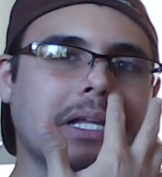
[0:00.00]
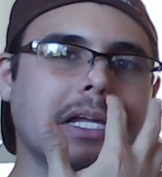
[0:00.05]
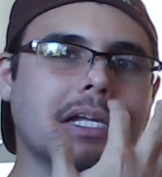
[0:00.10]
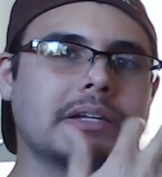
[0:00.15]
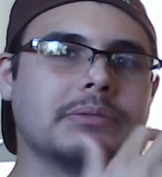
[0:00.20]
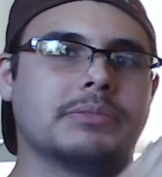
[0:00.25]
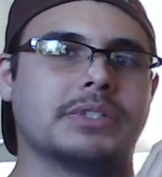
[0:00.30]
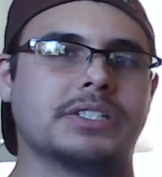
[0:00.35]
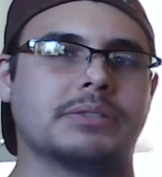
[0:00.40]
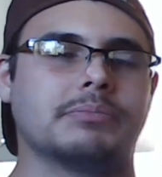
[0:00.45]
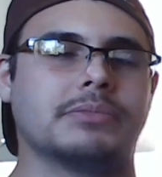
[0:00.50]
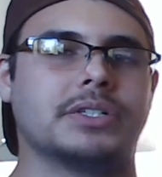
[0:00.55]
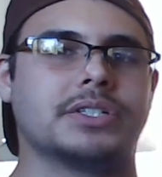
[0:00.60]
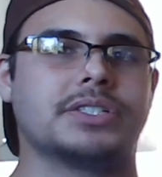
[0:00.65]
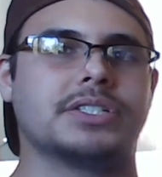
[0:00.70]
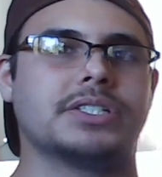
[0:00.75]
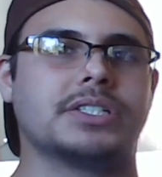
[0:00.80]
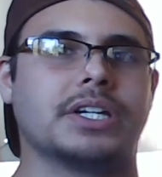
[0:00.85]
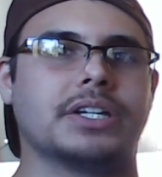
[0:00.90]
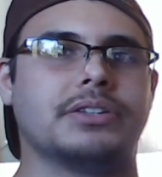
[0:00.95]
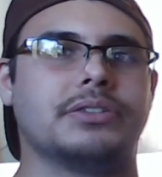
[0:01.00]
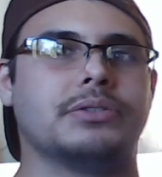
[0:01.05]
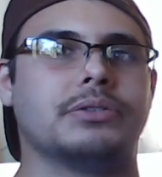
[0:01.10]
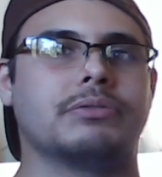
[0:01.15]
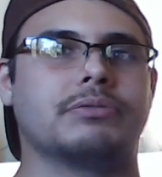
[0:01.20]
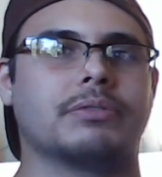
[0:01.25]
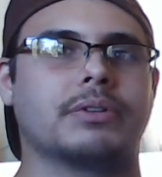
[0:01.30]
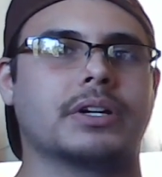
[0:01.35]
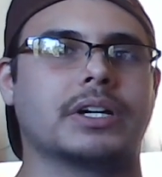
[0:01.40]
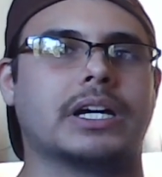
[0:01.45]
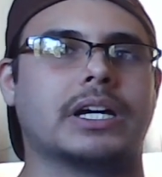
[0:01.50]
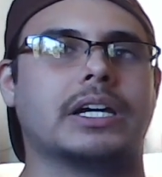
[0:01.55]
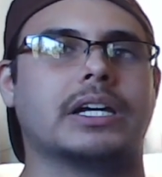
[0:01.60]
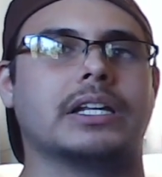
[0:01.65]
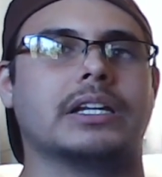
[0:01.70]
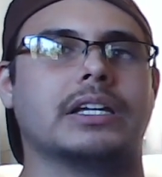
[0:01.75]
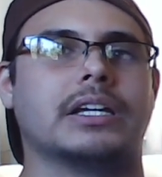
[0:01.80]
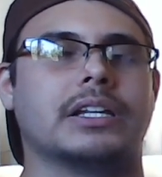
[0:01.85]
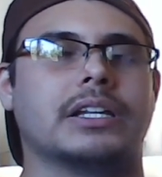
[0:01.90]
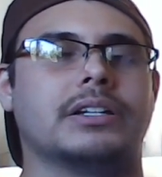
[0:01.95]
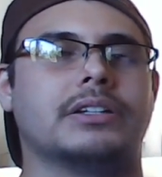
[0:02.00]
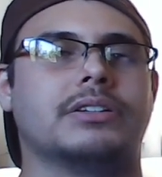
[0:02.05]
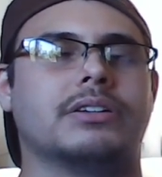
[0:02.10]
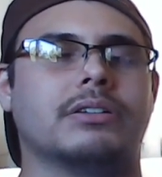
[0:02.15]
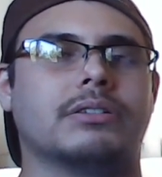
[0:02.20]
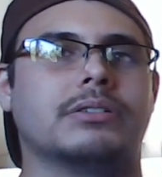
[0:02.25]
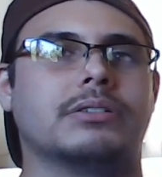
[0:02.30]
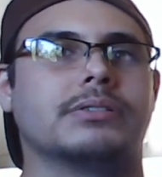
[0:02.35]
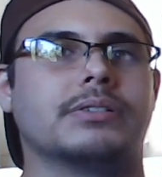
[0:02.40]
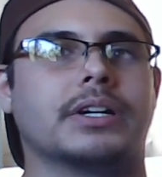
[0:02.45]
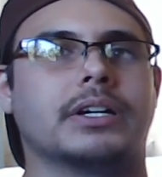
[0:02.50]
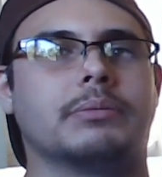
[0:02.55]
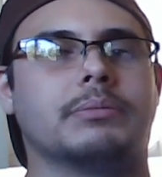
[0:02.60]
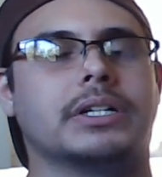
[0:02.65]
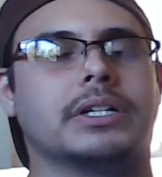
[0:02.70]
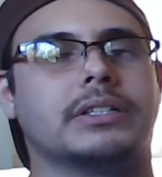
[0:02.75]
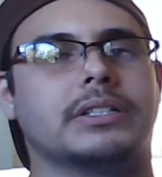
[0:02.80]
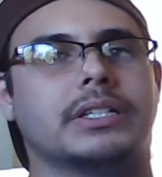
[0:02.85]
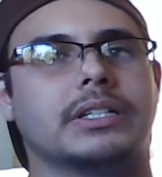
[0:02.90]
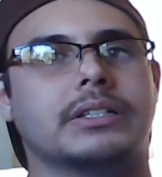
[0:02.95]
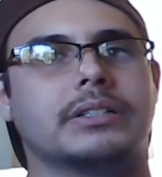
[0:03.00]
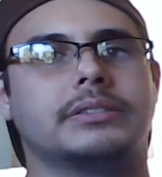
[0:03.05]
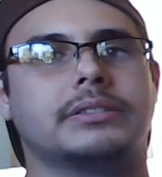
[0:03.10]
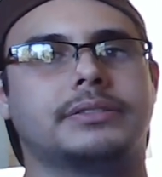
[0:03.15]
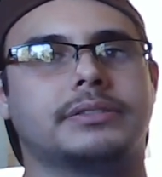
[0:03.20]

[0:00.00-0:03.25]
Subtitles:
him as much as I do for Kite and Knuckle right about now.